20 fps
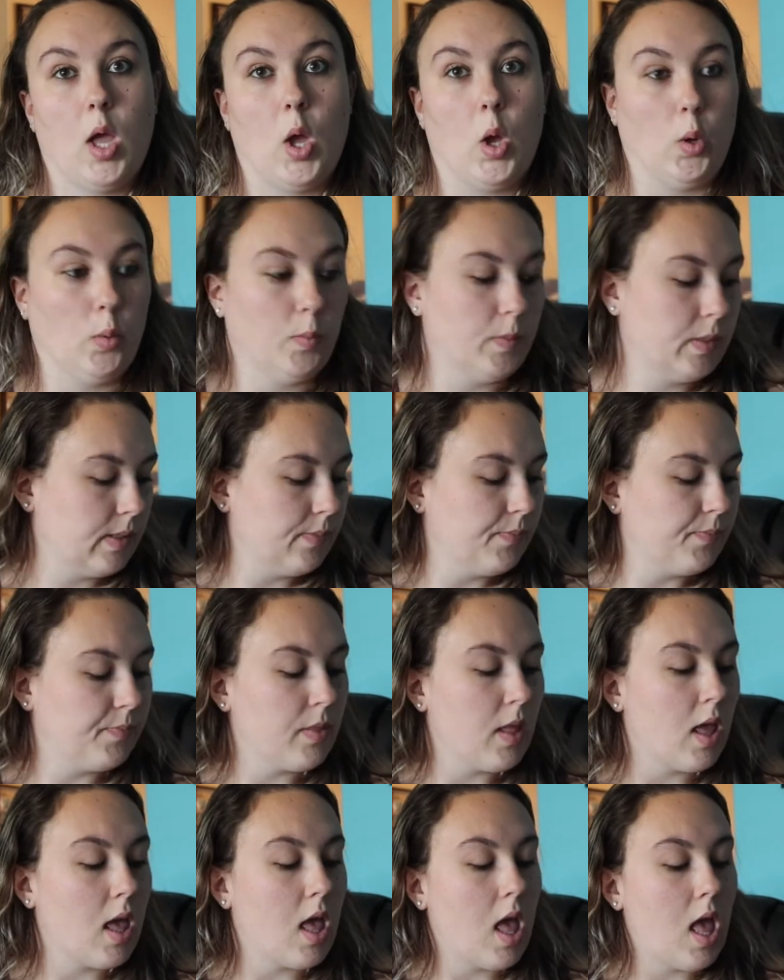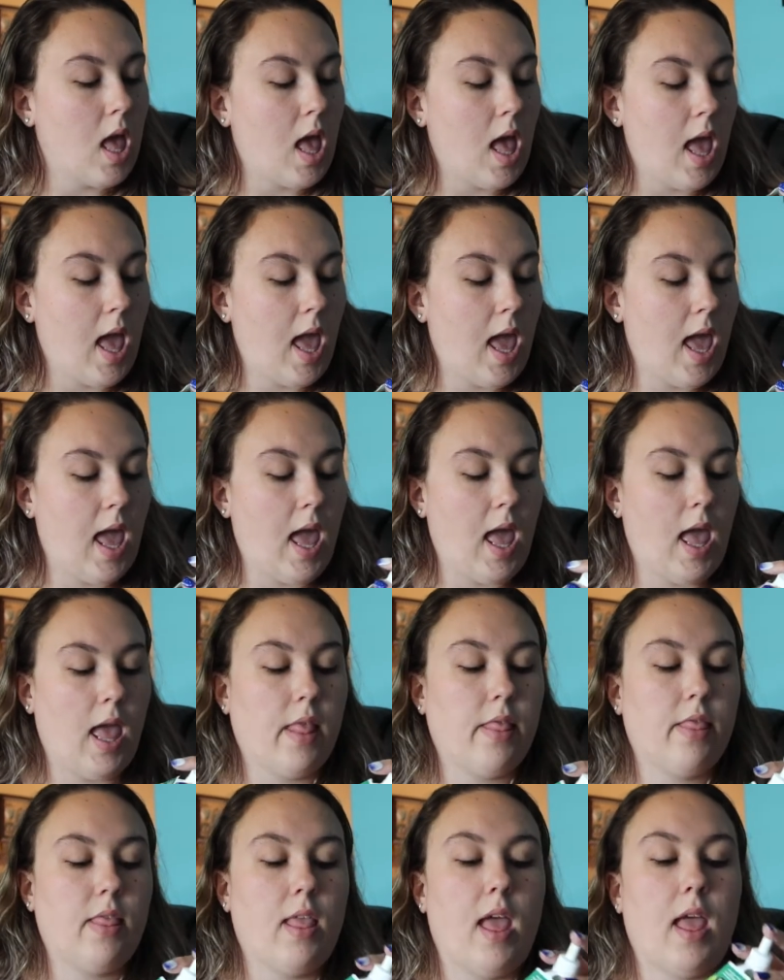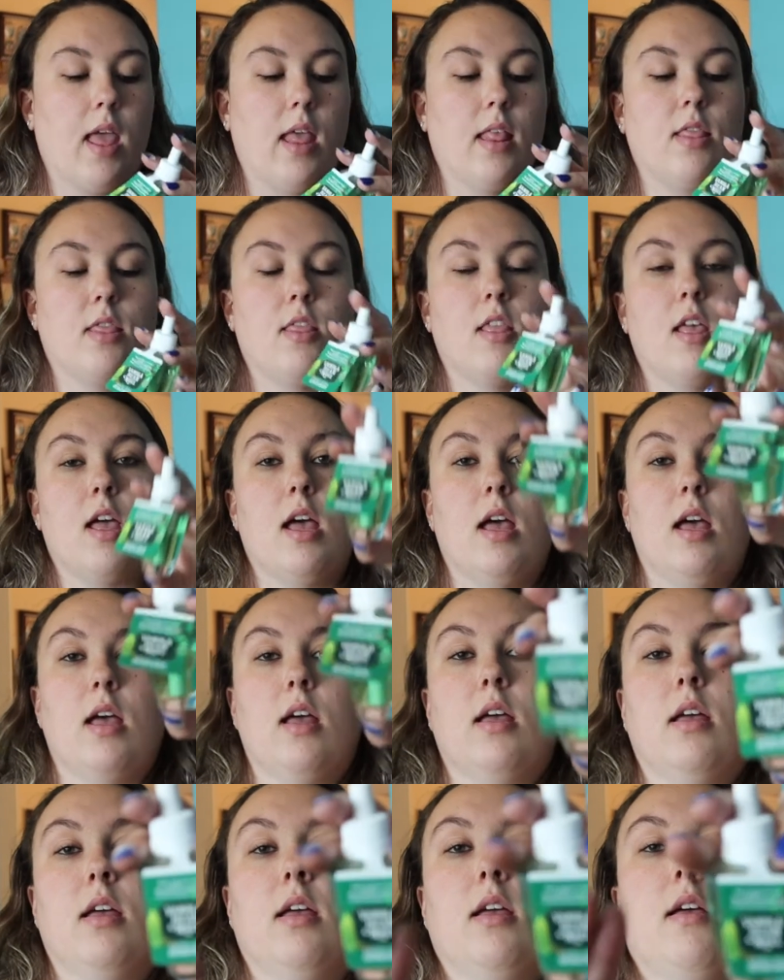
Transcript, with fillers: Oops. And then the